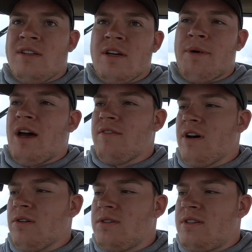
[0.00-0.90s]
So I'm out of
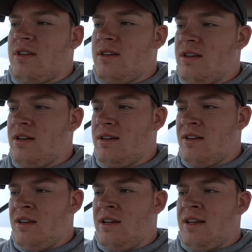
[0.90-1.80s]
oats,
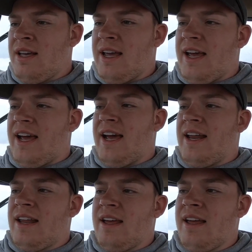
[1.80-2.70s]

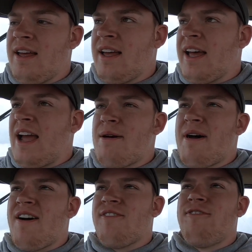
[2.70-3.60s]
and I got
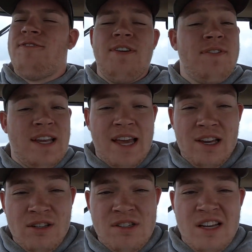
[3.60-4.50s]
about 50
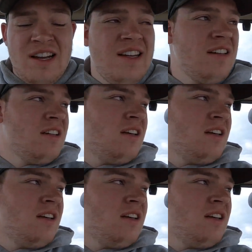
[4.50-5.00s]
acres done.